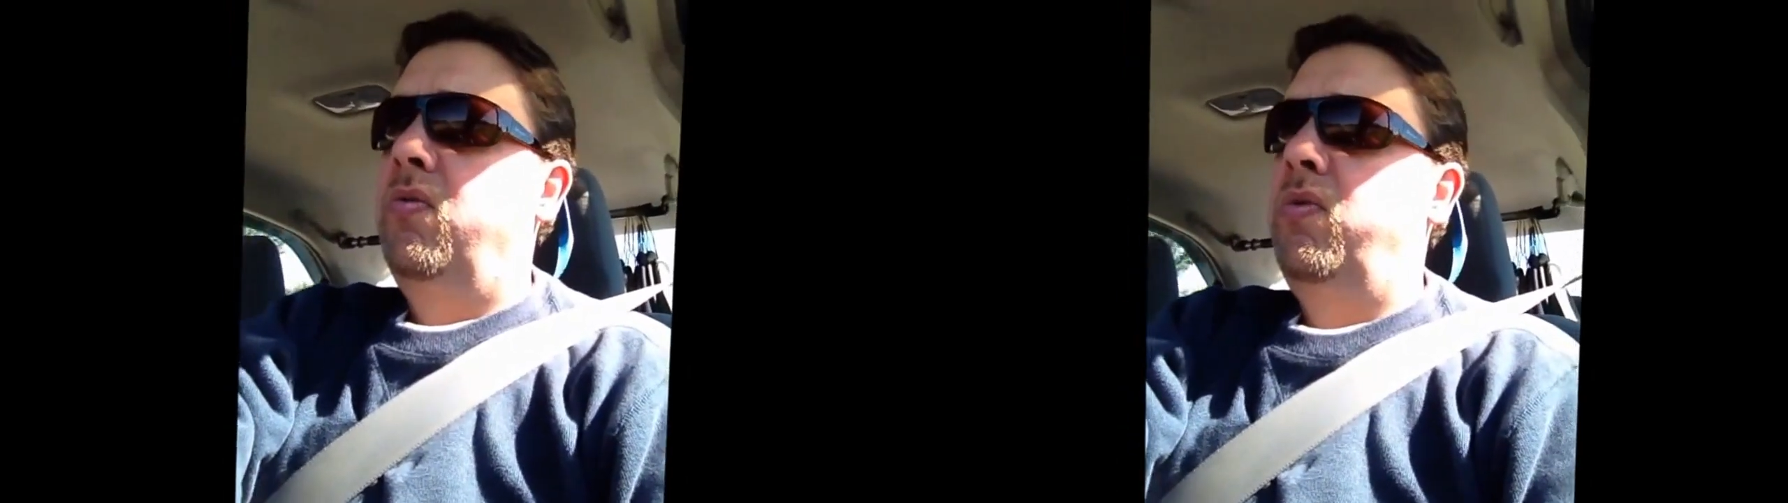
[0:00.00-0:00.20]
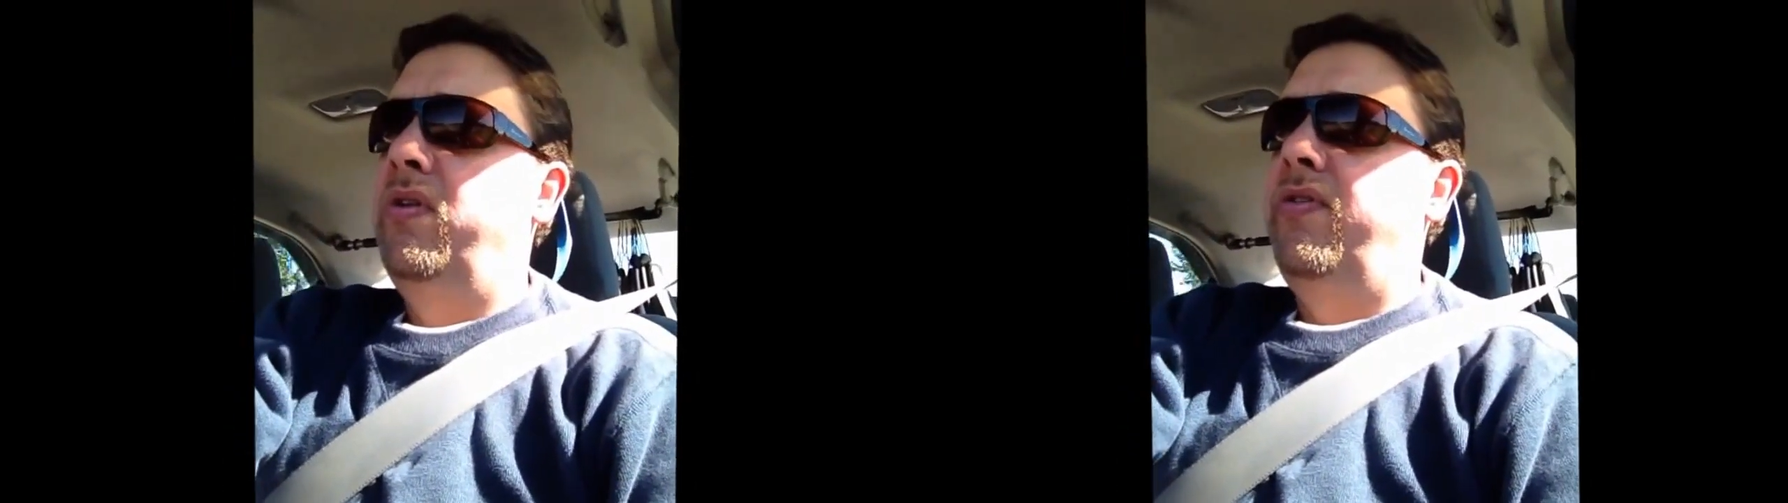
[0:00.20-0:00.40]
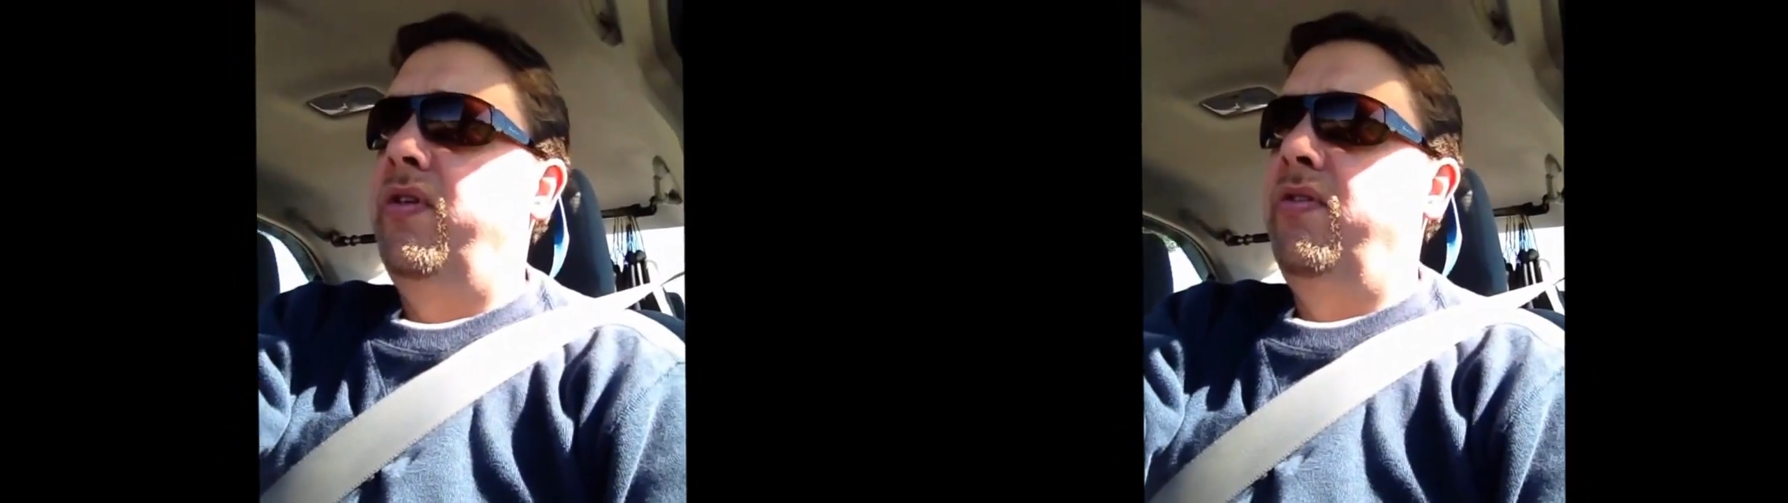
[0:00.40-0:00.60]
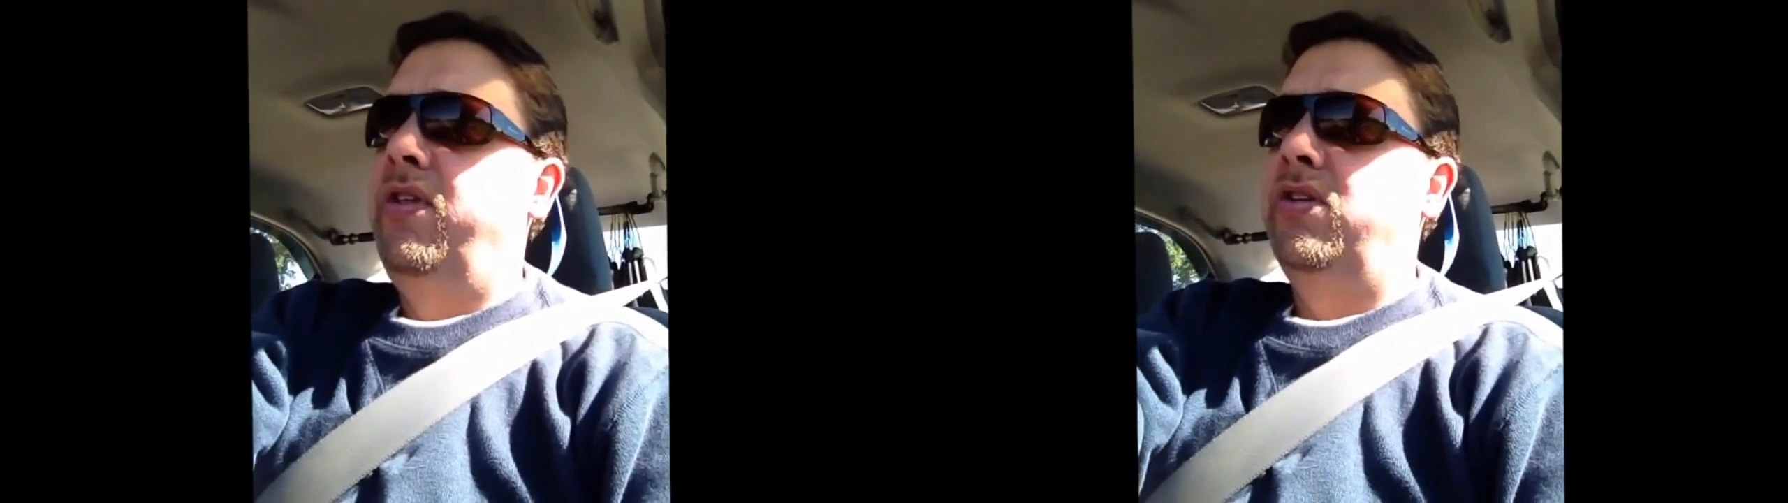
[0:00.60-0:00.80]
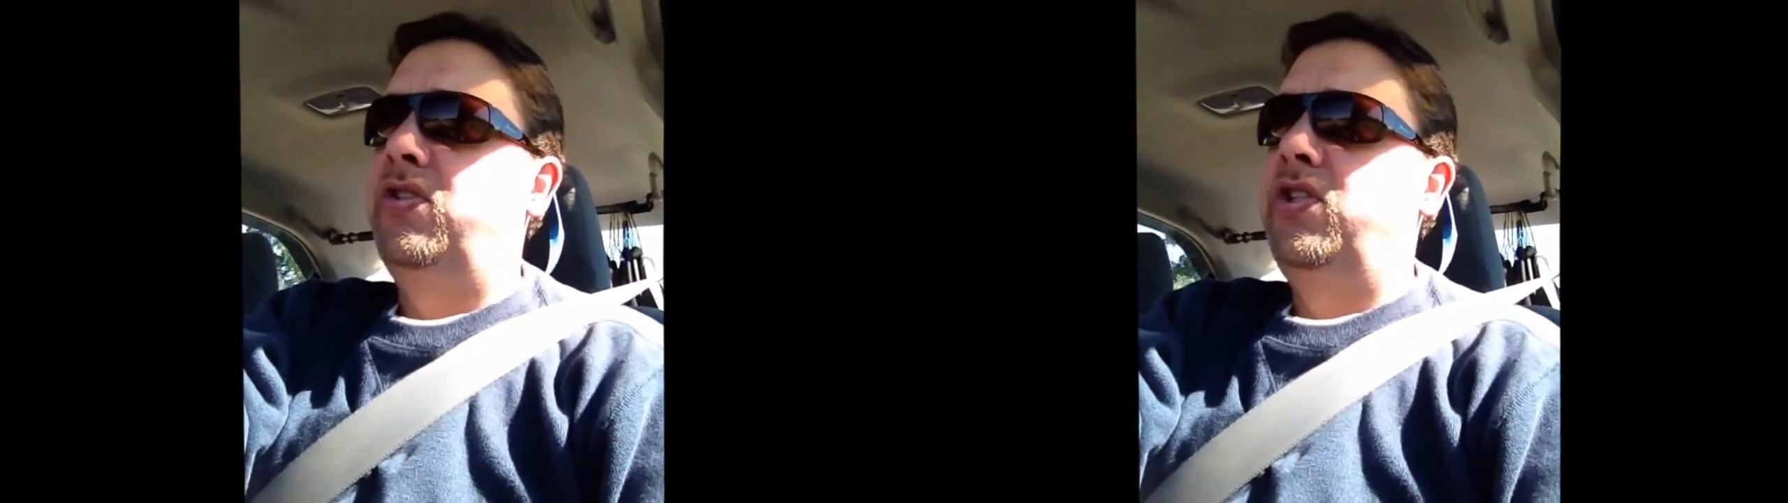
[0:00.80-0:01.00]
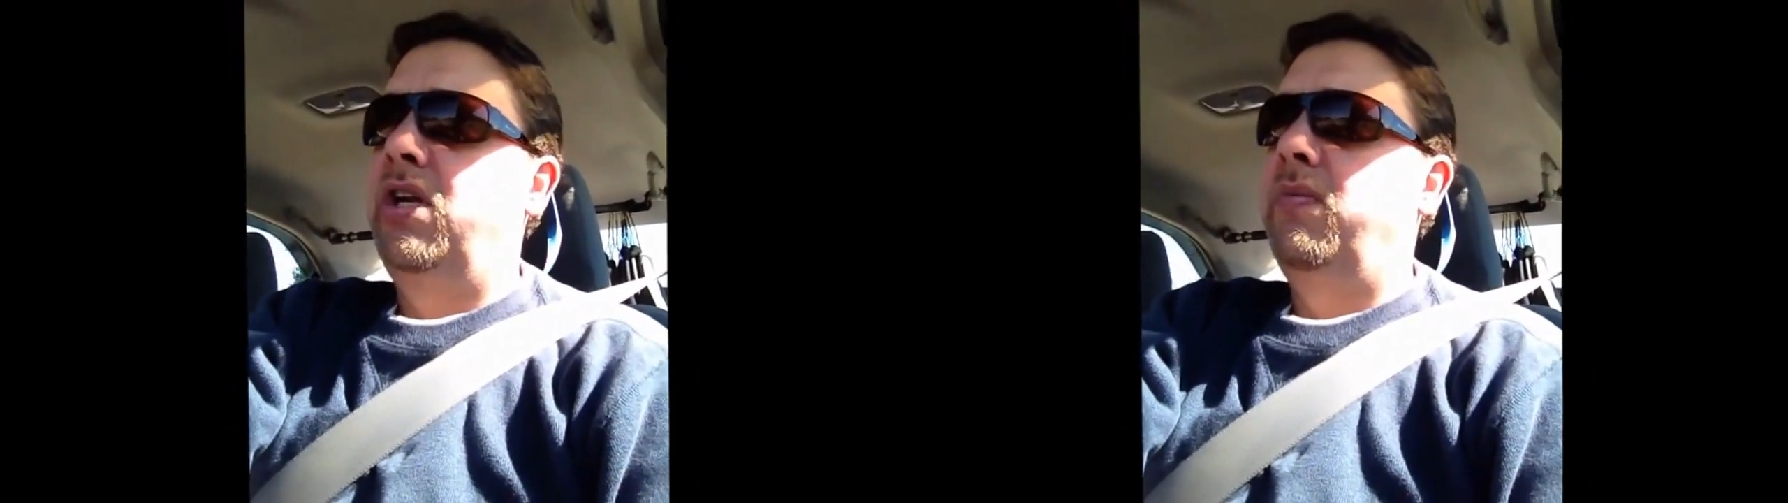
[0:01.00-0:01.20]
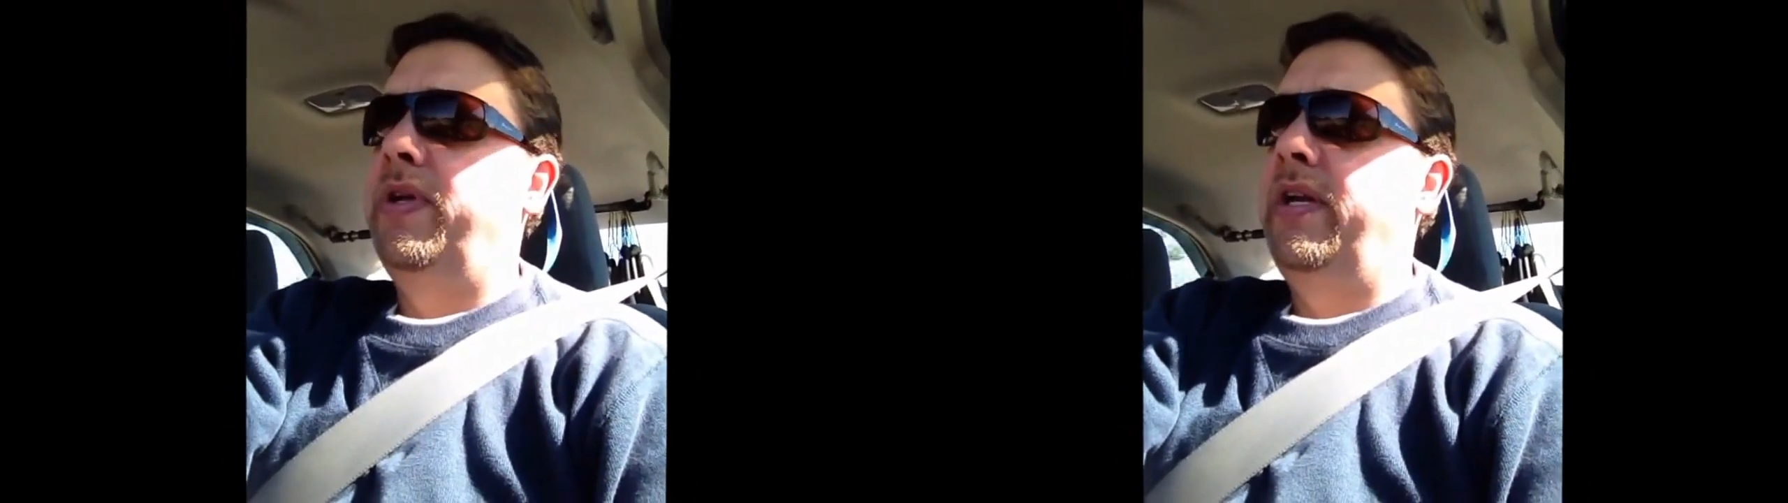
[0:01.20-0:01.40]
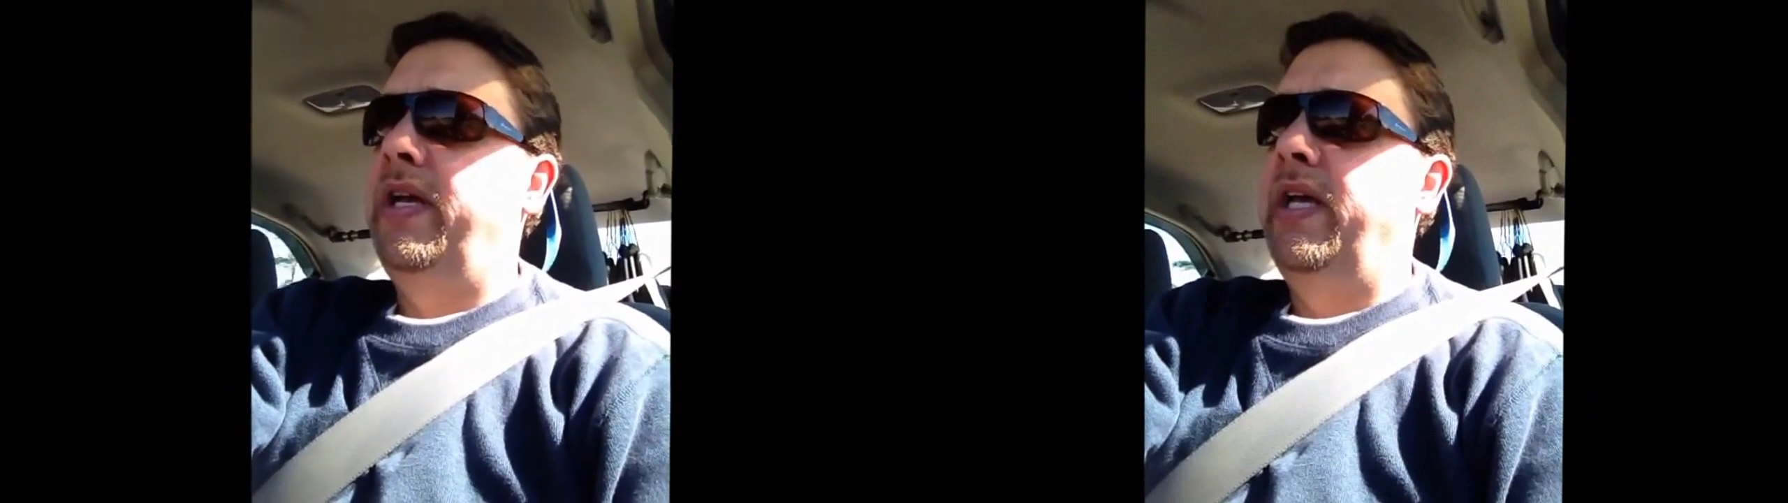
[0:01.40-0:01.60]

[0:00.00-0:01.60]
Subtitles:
with this gentleman